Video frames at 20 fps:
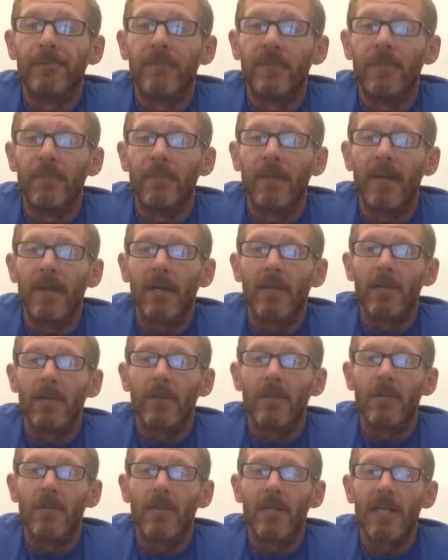somebody
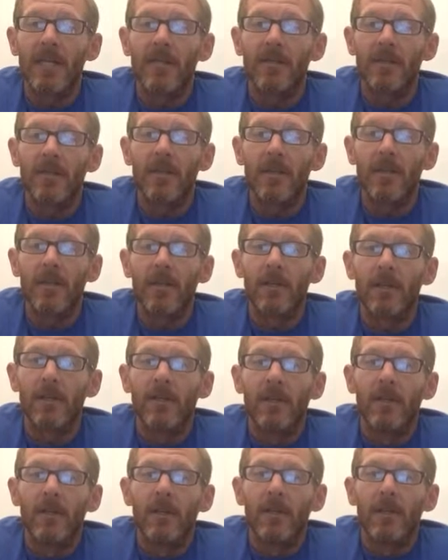who sees
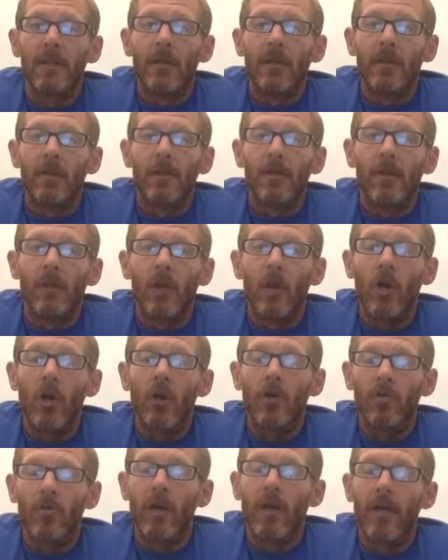the
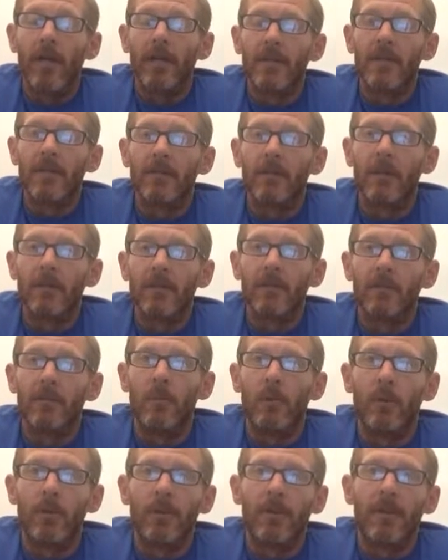long run as the most
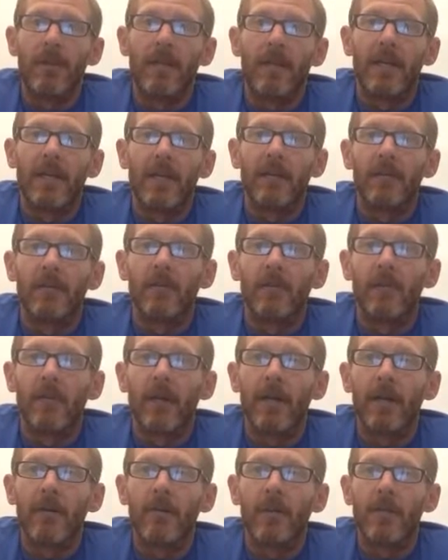important thing,
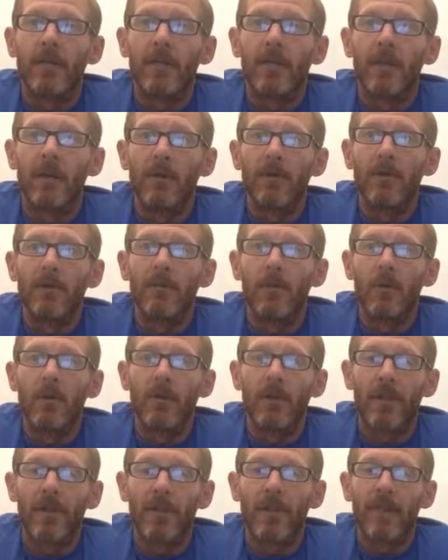right? What's the most
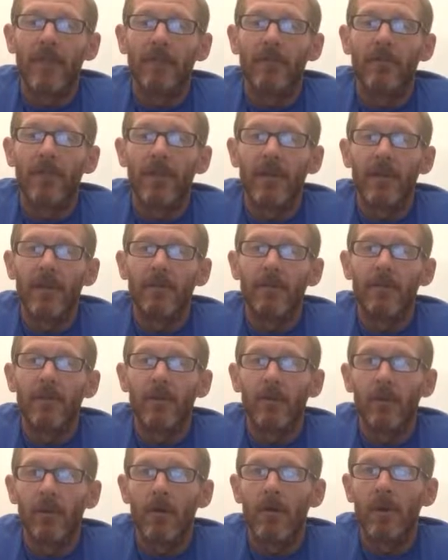important thing for them
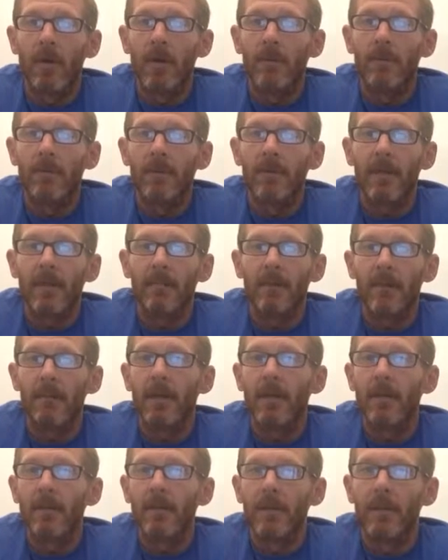to grow up and be
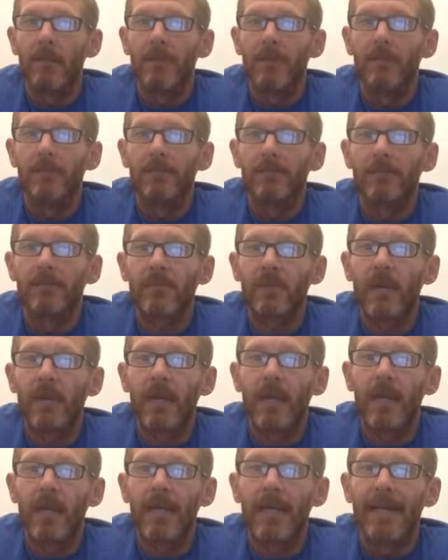better people?
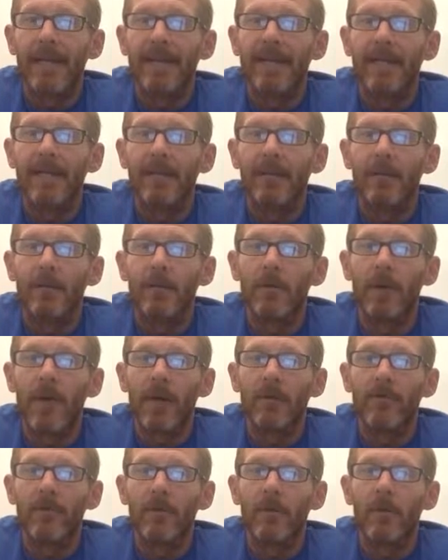And you
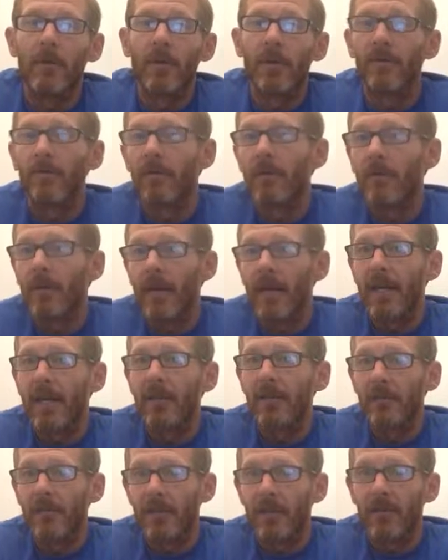have to do whatever you
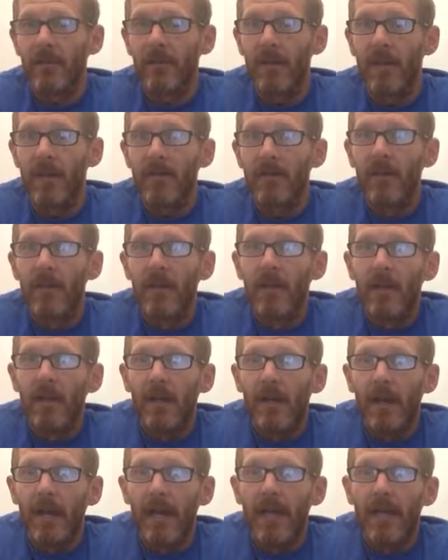can to achieve that.
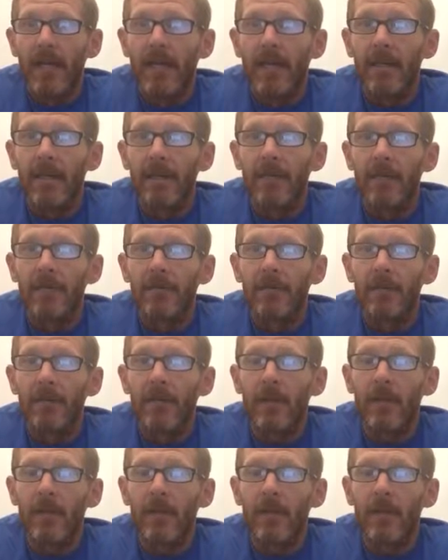And